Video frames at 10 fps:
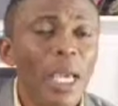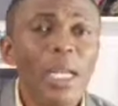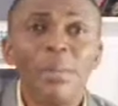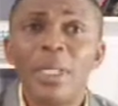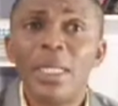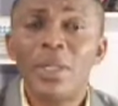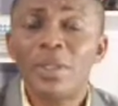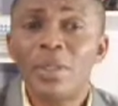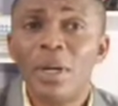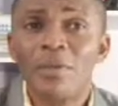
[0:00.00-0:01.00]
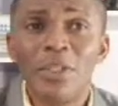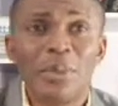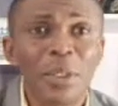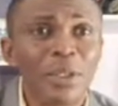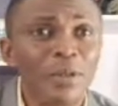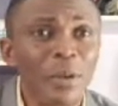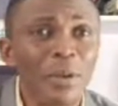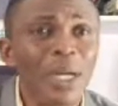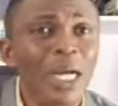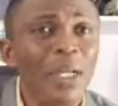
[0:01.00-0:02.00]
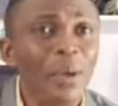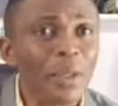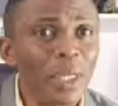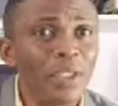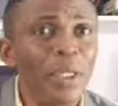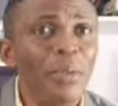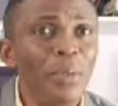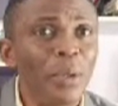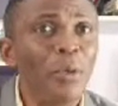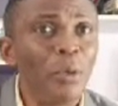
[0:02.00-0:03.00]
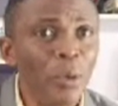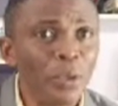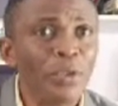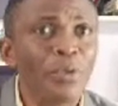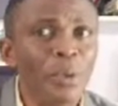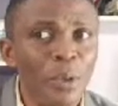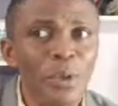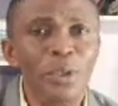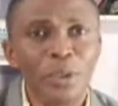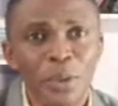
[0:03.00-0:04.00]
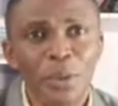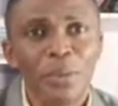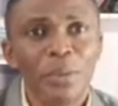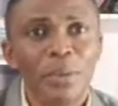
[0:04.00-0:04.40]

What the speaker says: Anybody that does not have the Spirit of God cannot actually bring words from God to you.